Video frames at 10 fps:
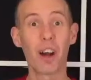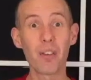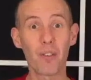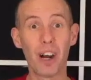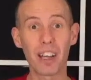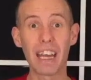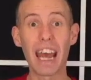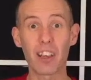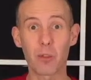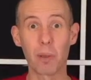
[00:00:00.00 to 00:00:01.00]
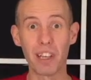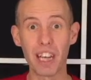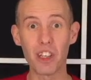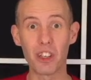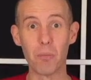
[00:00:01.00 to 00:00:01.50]
and find an
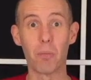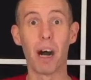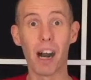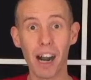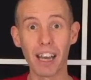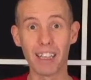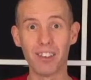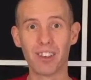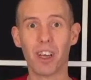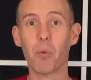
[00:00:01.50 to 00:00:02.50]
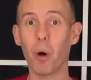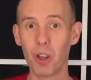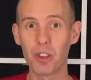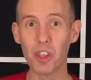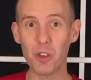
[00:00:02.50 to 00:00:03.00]
explanation behind
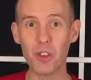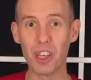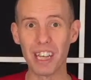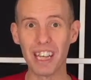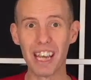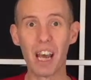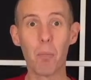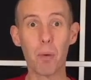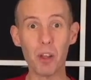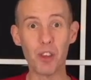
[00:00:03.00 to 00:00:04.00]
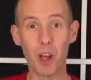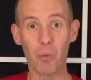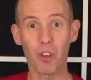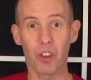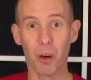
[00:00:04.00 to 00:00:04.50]
what you see. But don't
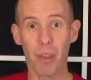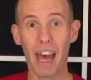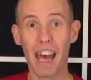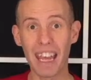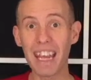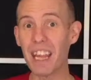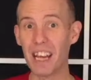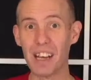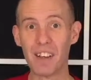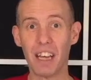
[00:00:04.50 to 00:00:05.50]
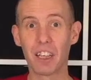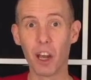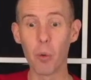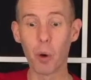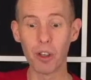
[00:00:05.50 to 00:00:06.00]
stop there either.
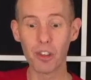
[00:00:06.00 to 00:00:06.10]
Go one